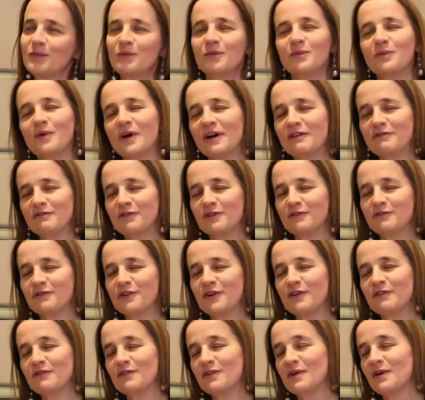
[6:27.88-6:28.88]
wife
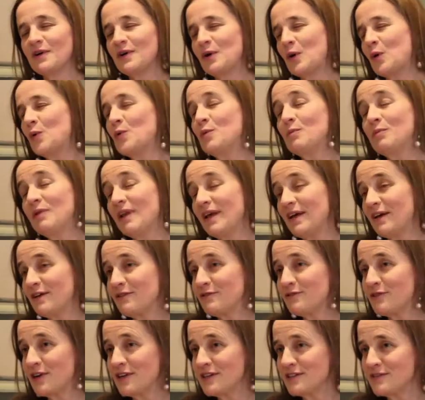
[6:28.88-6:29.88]
of a horn player
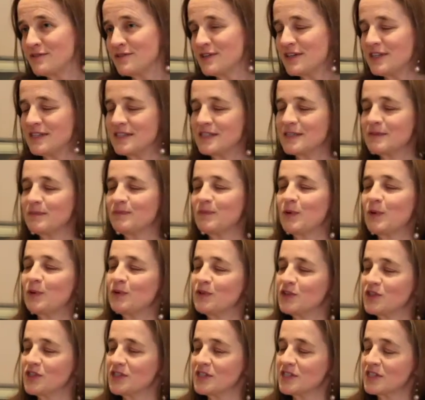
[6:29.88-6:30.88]
friend of his who
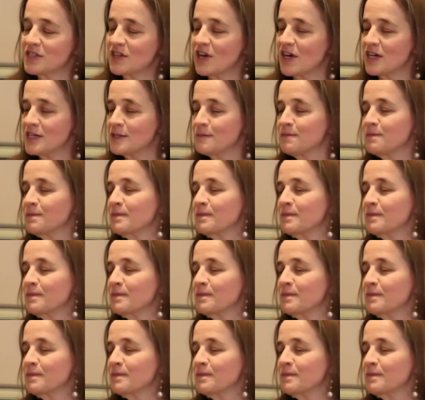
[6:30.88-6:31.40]
had just died.